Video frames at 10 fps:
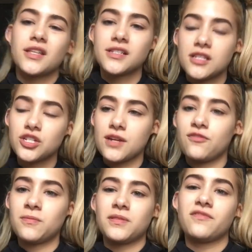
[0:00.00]
This is in the shade
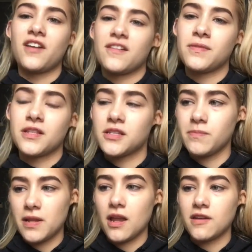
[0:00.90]
4.5, but this is a
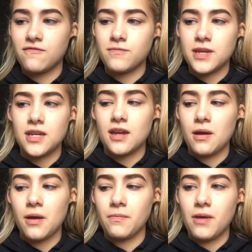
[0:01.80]
bit light for me,
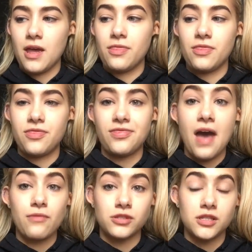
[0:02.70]
and
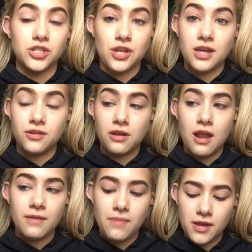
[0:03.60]
that was in the shade Light